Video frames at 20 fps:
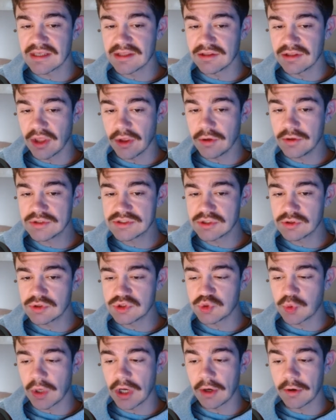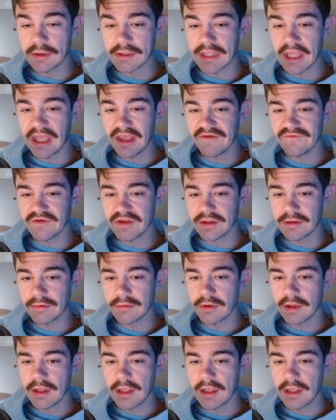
those who dwell in heaven.